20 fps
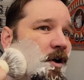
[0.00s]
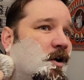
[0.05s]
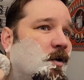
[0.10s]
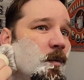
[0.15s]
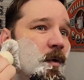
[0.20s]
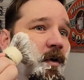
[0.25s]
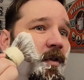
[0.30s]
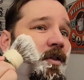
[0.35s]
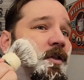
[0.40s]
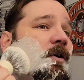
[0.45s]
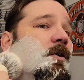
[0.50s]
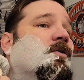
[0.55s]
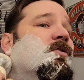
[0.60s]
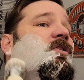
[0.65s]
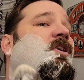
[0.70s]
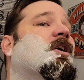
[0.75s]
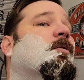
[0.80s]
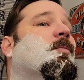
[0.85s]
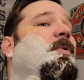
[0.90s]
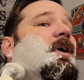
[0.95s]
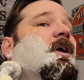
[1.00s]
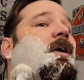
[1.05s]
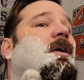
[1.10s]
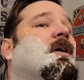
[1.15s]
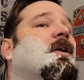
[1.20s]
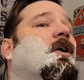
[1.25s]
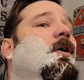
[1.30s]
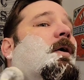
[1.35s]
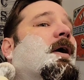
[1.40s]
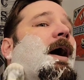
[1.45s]
with no skipping and
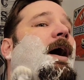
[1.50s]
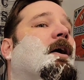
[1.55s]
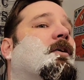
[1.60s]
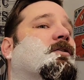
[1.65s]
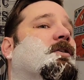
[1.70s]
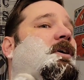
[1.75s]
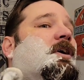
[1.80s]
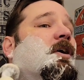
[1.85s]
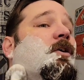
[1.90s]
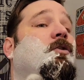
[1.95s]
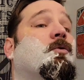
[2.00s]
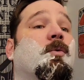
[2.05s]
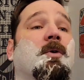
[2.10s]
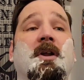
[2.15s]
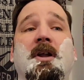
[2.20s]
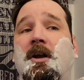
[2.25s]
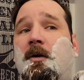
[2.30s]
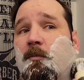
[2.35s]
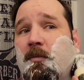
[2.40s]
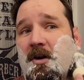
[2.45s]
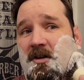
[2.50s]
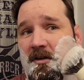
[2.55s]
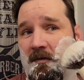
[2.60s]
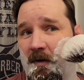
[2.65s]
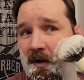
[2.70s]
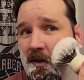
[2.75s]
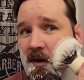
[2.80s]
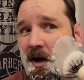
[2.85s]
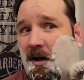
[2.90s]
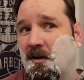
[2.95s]
no gouging. It was really impressive, I
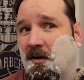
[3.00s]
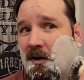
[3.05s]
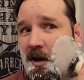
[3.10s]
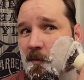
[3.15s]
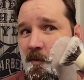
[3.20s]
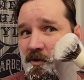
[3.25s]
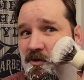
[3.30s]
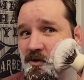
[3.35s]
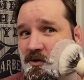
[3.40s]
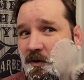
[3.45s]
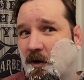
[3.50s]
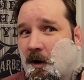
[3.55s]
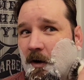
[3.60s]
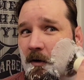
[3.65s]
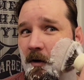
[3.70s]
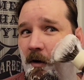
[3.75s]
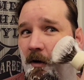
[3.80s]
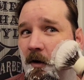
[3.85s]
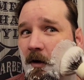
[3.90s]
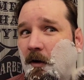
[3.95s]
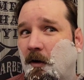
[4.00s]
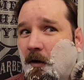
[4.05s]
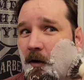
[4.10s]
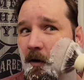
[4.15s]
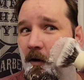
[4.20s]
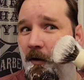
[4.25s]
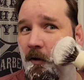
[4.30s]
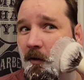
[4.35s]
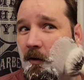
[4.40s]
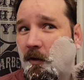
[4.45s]
thought, to demonstrate
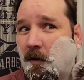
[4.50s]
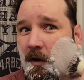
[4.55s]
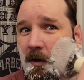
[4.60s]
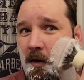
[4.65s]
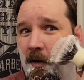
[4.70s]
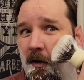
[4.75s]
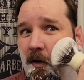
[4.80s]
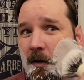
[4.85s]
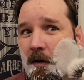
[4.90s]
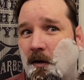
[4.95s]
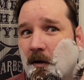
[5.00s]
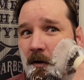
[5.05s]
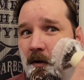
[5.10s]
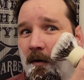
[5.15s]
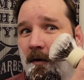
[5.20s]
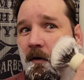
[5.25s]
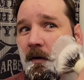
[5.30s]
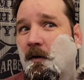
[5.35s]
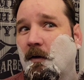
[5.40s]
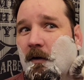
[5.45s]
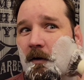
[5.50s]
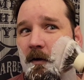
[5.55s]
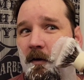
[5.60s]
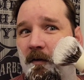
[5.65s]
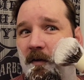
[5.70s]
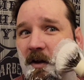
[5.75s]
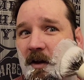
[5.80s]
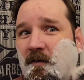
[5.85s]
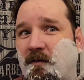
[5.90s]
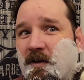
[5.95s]
the
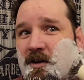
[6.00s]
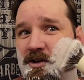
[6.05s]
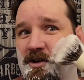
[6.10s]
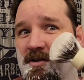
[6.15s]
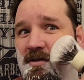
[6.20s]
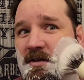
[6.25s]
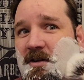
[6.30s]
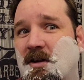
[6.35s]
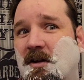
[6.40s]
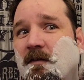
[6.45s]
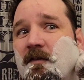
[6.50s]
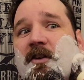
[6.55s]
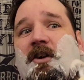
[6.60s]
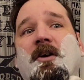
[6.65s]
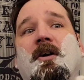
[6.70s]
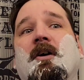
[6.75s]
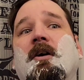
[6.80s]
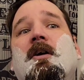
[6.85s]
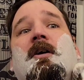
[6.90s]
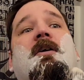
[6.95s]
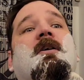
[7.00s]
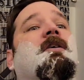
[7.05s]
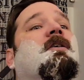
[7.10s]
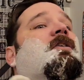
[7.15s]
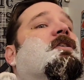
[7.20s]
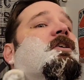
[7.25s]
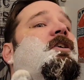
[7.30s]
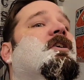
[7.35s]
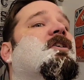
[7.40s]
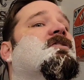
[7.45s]
efficiency of their
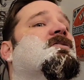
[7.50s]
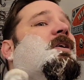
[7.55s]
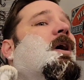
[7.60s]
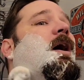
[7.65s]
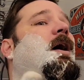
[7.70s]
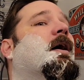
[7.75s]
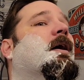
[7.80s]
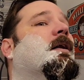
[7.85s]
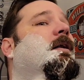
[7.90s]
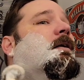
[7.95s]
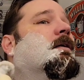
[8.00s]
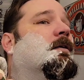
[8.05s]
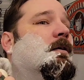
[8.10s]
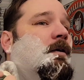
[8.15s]
design.